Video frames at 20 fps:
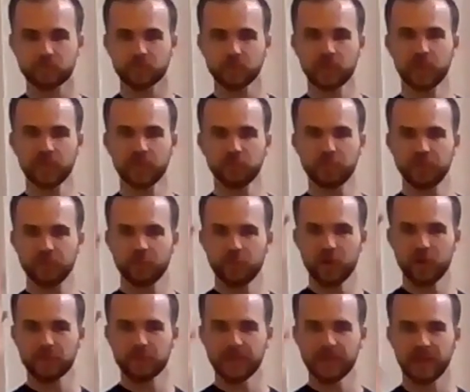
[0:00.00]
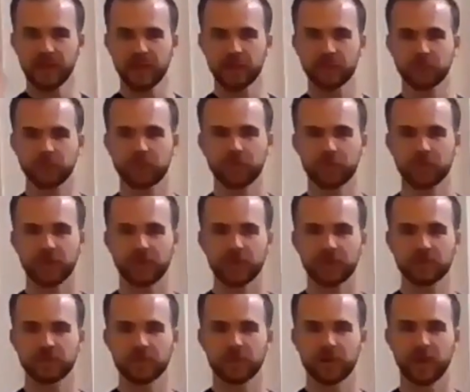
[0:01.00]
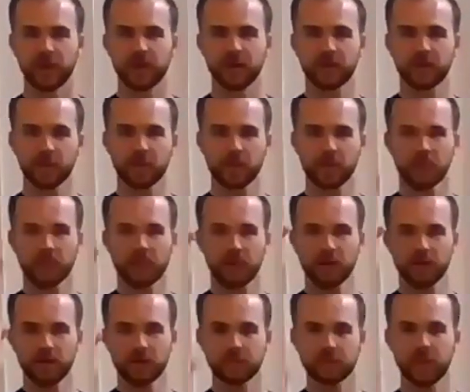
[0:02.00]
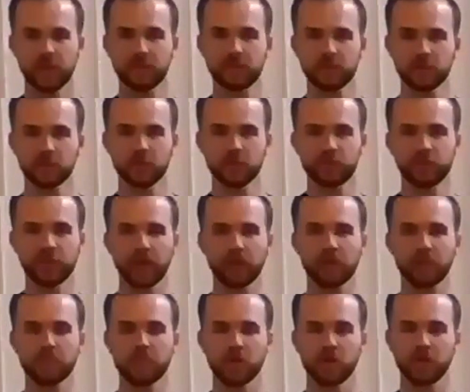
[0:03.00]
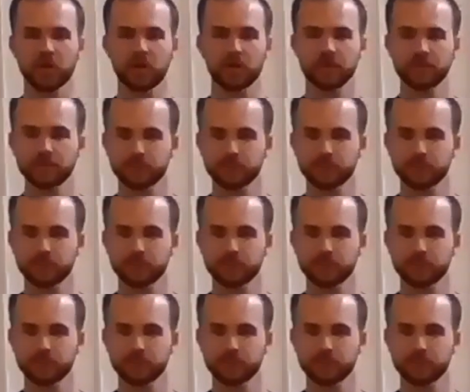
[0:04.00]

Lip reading: This will be what one of my hands are doing. Okay. Nice little check mark.